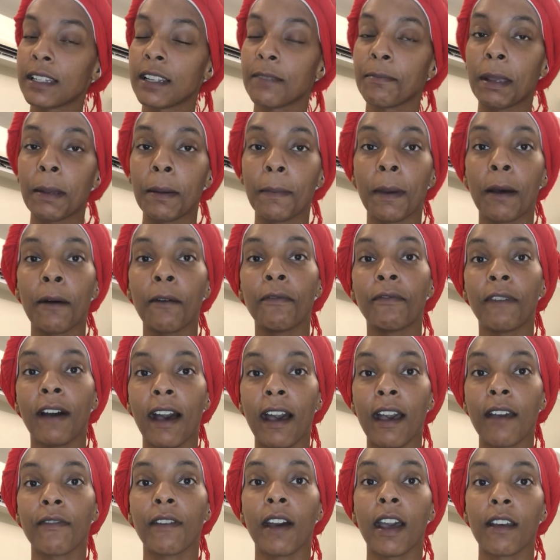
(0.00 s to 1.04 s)
so maybe about
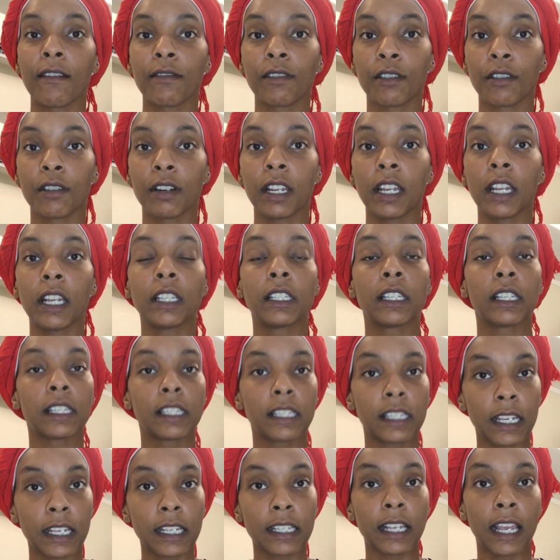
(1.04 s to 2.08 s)
5:30 to
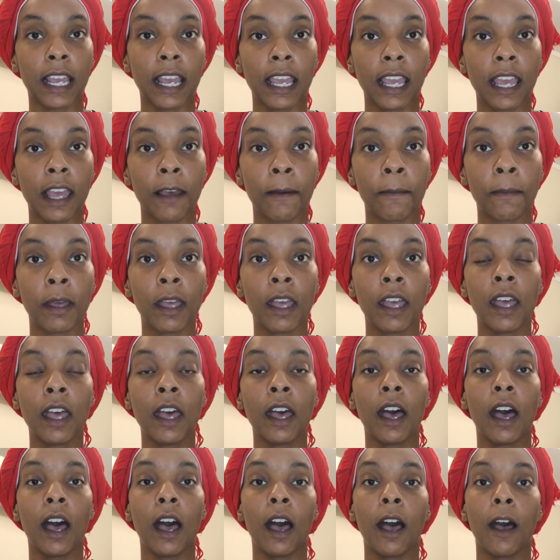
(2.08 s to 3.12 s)
6 a.m.
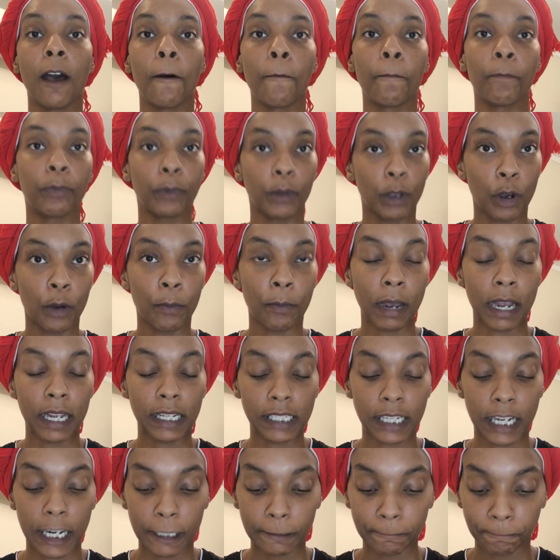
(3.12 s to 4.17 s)
On my
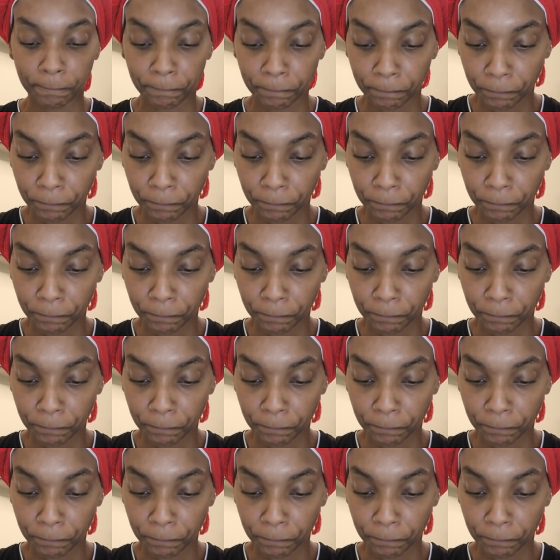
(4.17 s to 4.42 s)
time.